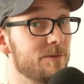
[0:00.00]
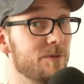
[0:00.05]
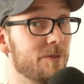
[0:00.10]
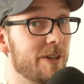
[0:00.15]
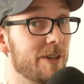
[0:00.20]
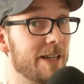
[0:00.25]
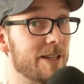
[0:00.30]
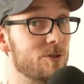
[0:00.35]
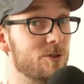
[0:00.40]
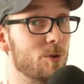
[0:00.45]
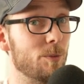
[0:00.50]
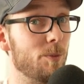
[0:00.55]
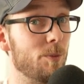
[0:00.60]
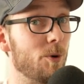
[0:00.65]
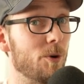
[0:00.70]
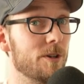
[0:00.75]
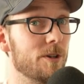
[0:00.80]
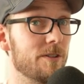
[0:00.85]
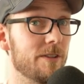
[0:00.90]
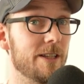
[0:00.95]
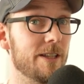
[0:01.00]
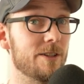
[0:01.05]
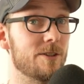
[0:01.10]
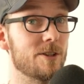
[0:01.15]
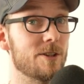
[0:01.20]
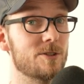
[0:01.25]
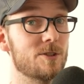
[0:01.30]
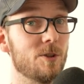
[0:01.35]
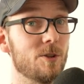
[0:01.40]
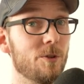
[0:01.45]
gets support in
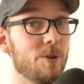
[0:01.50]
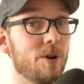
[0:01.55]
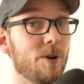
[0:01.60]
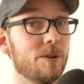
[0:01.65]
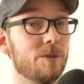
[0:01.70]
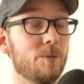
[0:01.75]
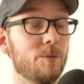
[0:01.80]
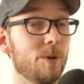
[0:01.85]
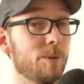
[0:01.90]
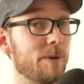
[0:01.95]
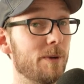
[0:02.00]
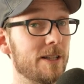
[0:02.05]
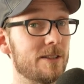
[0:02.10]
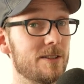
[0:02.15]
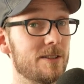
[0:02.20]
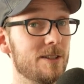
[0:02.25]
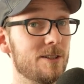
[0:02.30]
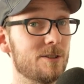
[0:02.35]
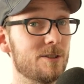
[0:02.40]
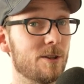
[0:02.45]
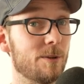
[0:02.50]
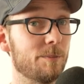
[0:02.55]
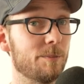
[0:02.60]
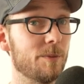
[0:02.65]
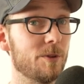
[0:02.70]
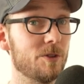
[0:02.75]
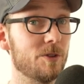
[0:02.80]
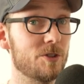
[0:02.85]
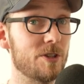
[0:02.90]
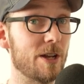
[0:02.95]
Dusk Till Dawn, we might see some
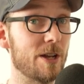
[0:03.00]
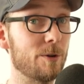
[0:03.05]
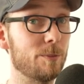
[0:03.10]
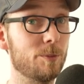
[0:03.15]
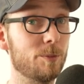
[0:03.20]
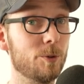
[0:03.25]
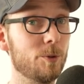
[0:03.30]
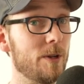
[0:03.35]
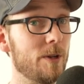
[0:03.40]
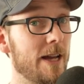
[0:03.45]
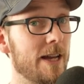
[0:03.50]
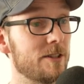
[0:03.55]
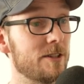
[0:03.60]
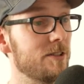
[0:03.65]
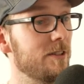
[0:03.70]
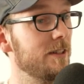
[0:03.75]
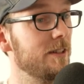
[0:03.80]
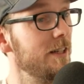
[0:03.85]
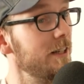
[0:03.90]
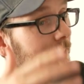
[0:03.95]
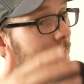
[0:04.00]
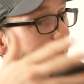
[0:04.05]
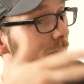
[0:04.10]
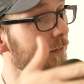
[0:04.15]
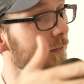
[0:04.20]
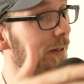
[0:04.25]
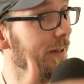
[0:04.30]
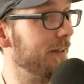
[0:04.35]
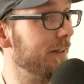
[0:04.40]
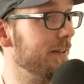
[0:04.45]
Shadow Brute action.
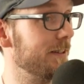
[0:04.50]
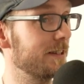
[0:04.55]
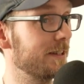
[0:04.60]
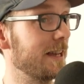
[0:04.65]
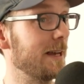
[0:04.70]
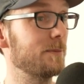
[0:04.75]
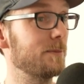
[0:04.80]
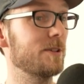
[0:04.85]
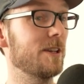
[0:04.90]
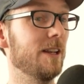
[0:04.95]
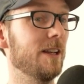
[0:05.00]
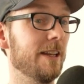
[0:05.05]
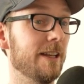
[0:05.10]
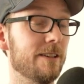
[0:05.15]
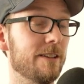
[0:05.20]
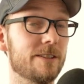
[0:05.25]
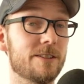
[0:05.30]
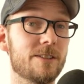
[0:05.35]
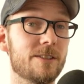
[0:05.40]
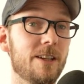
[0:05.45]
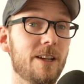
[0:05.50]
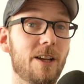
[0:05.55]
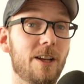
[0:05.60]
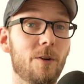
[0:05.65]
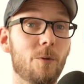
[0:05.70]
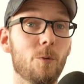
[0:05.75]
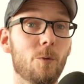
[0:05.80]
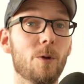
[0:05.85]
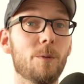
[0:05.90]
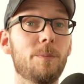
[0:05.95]
Then these Scabskin leathers
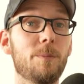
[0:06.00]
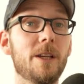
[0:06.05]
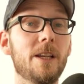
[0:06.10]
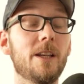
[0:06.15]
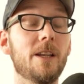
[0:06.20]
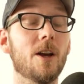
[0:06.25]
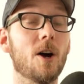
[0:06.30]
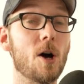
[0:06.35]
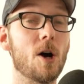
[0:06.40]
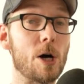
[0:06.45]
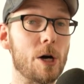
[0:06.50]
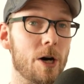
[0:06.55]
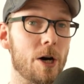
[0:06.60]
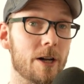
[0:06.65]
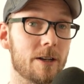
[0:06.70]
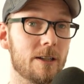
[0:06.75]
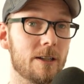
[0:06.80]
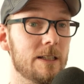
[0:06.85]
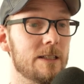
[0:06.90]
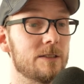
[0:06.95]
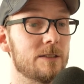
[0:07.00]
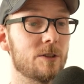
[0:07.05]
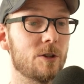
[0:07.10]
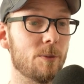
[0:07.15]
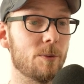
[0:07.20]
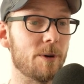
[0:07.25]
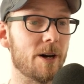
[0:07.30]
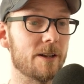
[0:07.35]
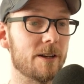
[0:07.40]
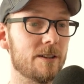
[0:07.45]
will be a hot
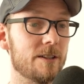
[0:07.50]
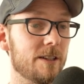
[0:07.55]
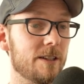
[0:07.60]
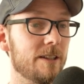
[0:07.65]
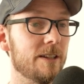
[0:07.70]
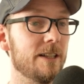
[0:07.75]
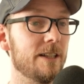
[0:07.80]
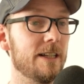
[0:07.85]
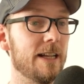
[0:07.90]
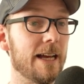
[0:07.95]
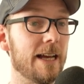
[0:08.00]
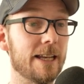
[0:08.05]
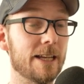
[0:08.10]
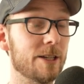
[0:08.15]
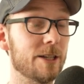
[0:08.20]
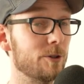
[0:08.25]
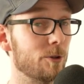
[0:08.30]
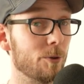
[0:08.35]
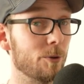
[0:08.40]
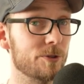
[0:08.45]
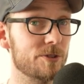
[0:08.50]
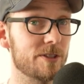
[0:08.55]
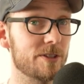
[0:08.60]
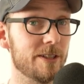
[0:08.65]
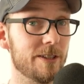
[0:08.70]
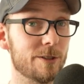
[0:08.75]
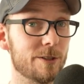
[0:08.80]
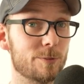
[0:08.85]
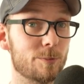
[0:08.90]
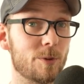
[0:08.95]
commodity, and I don't see
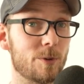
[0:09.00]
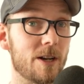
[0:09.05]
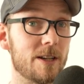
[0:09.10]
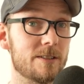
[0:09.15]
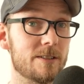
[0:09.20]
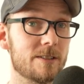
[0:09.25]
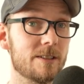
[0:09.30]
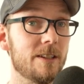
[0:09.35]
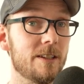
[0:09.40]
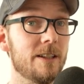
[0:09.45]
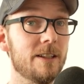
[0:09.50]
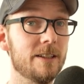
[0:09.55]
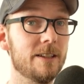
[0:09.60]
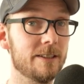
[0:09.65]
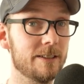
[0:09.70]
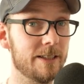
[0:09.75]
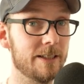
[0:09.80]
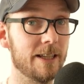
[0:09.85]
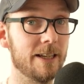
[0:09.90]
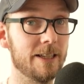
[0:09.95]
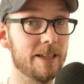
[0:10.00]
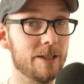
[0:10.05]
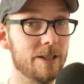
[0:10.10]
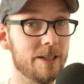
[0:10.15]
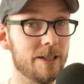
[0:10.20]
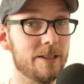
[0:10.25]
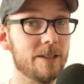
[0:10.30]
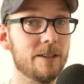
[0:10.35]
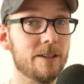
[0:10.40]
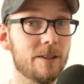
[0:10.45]
this price getting
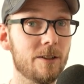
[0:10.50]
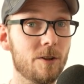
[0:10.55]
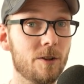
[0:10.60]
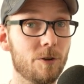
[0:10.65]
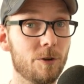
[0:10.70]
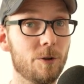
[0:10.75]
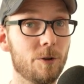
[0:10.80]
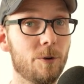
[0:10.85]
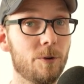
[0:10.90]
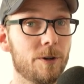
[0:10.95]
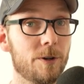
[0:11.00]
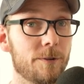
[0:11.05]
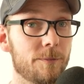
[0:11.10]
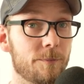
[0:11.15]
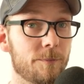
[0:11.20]
any lower.